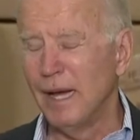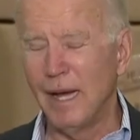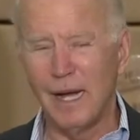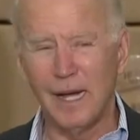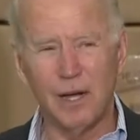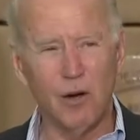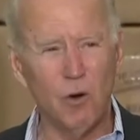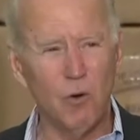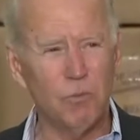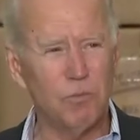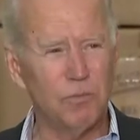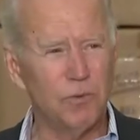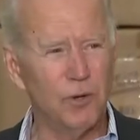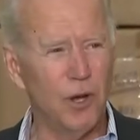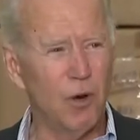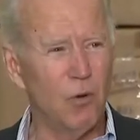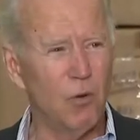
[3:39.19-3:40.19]
I hope
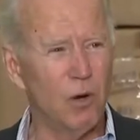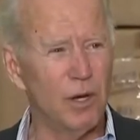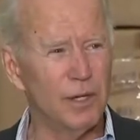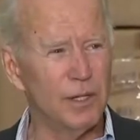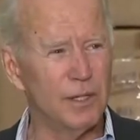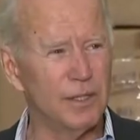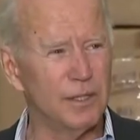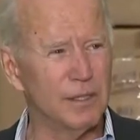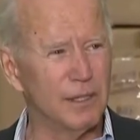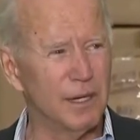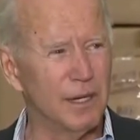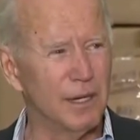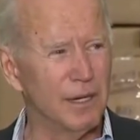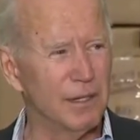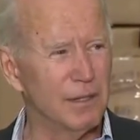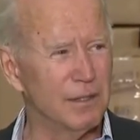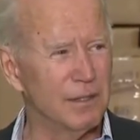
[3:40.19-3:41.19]
no
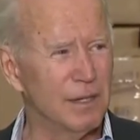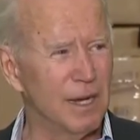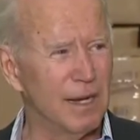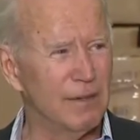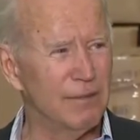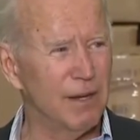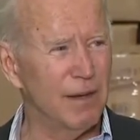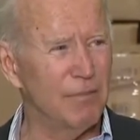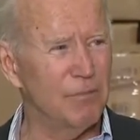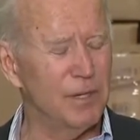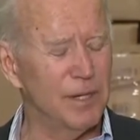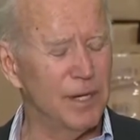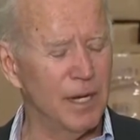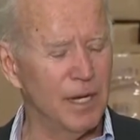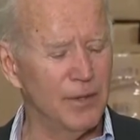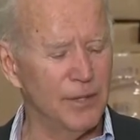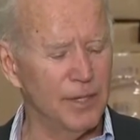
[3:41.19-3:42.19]
one I've
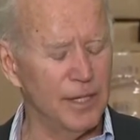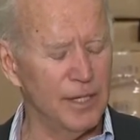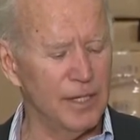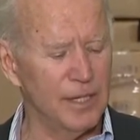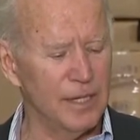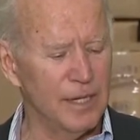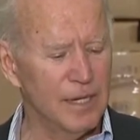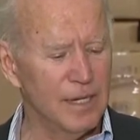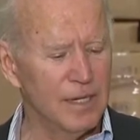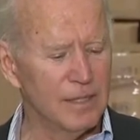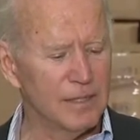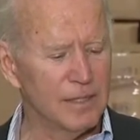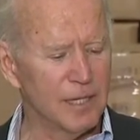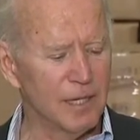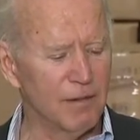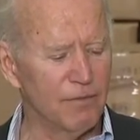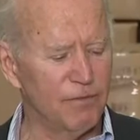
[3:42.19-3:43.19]
been on the
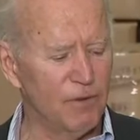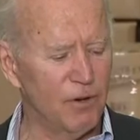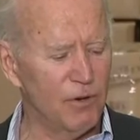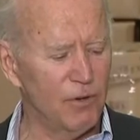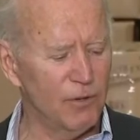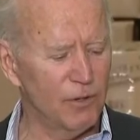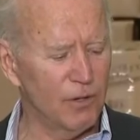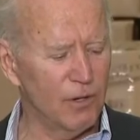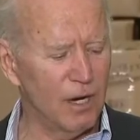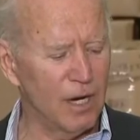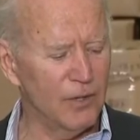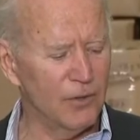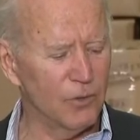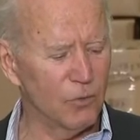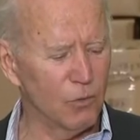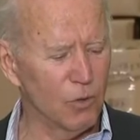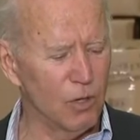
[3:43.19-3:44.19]
telephone or
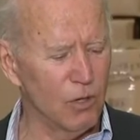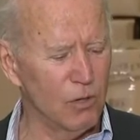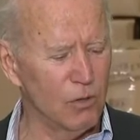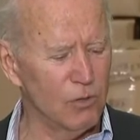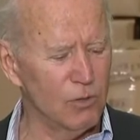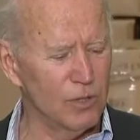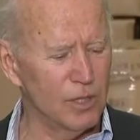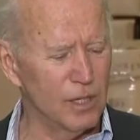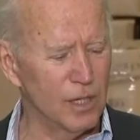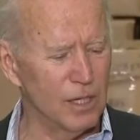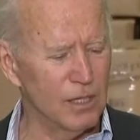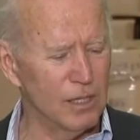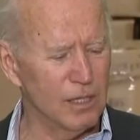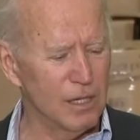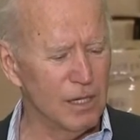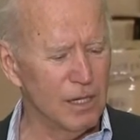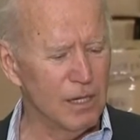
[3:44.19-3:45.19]
on the road
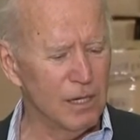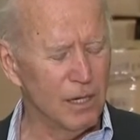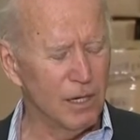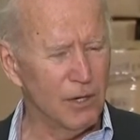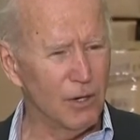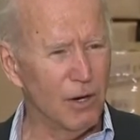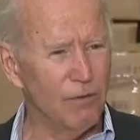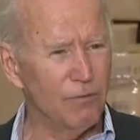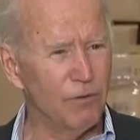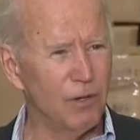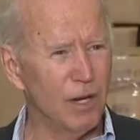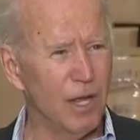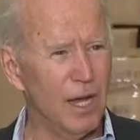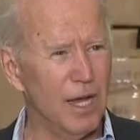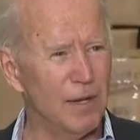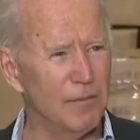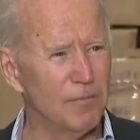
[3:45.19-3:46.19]
an awful
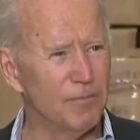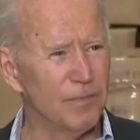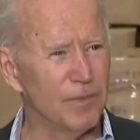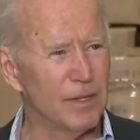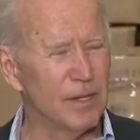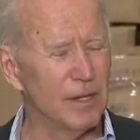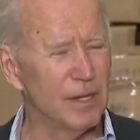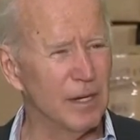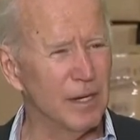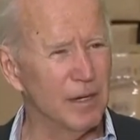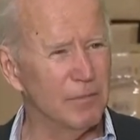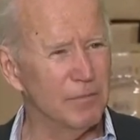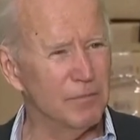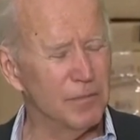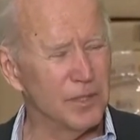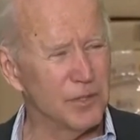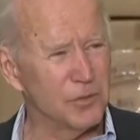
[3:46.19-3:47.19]
lot
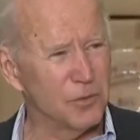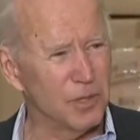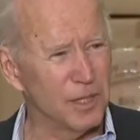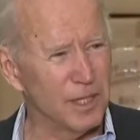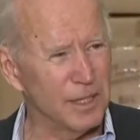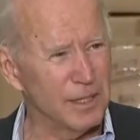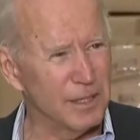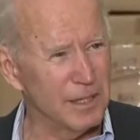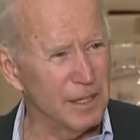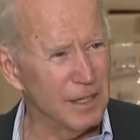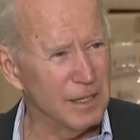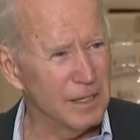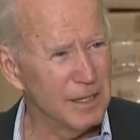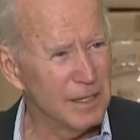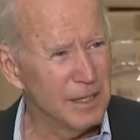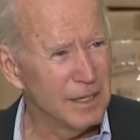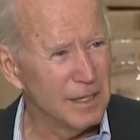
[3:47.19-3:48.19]
between
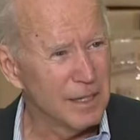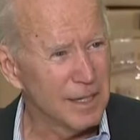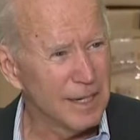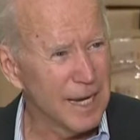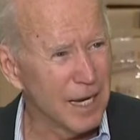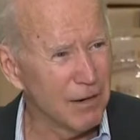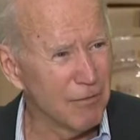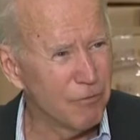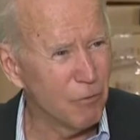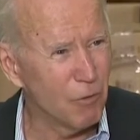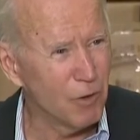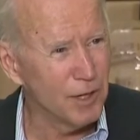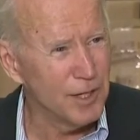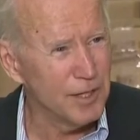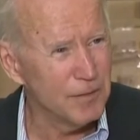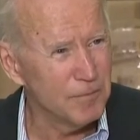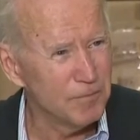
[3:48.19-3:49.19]

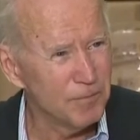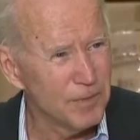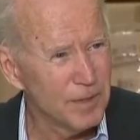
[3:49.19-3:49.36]
California,